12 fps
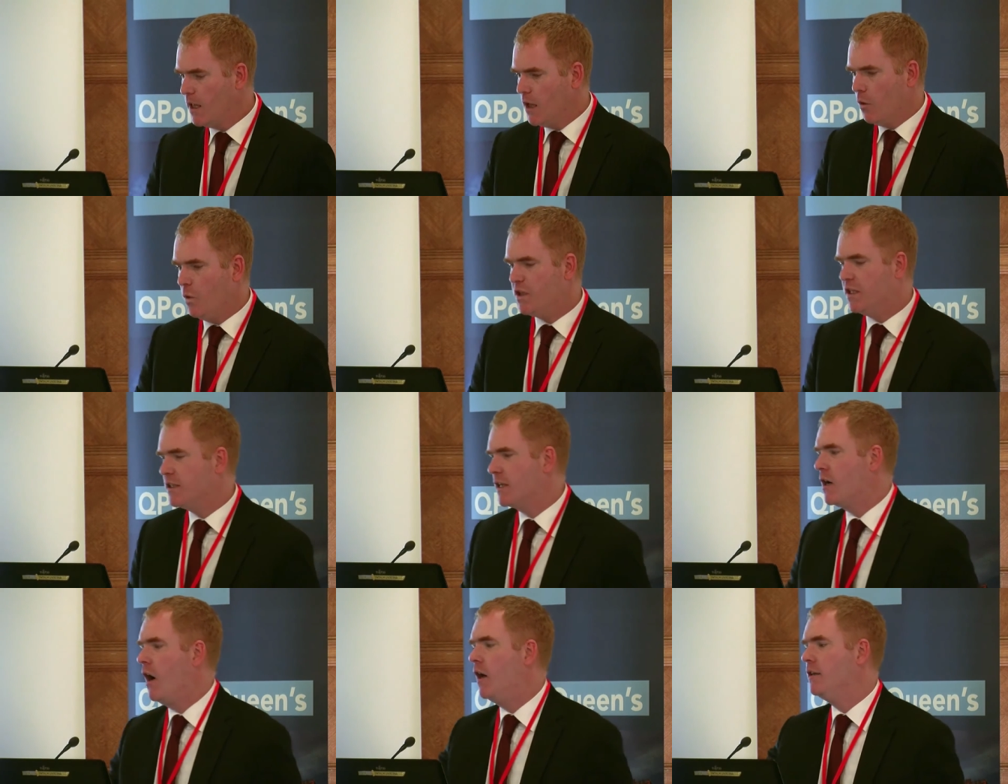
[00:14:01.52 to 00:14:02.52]
which is the
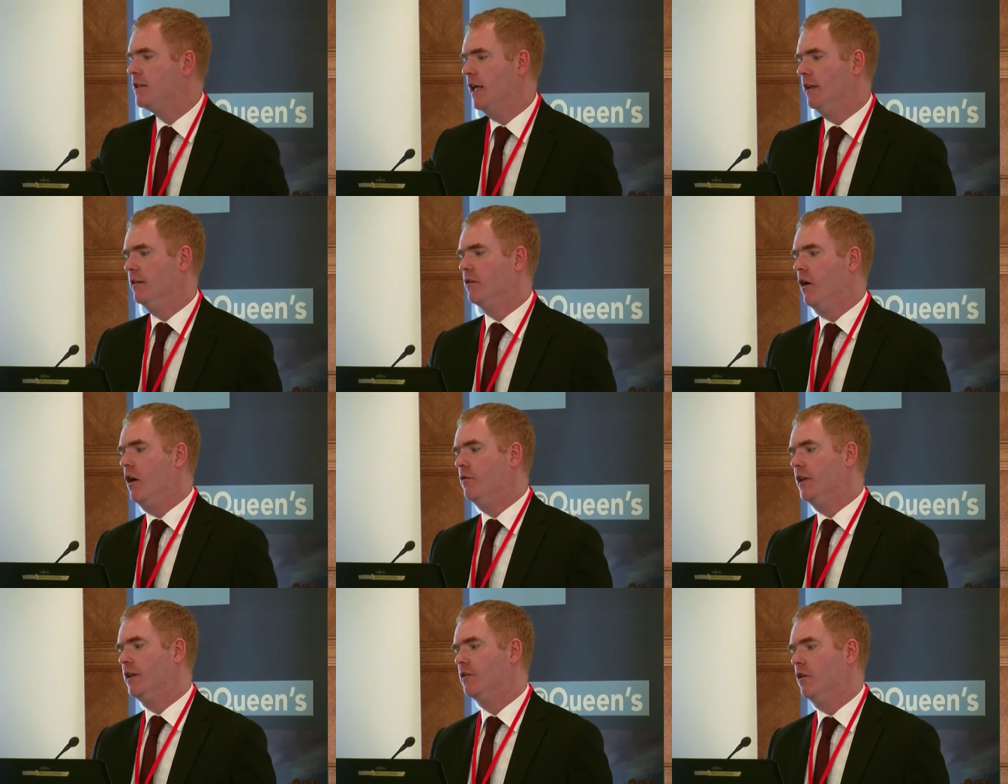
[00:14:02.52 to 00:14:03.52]
contents of
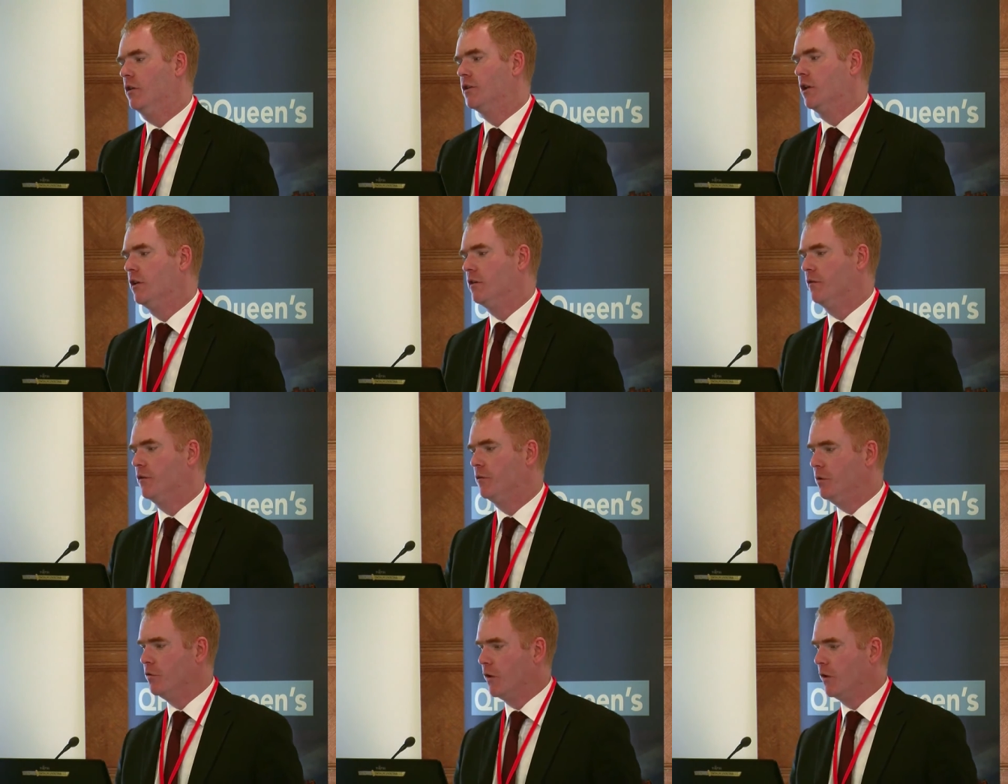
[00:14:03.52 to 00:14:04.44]
this alternative dispute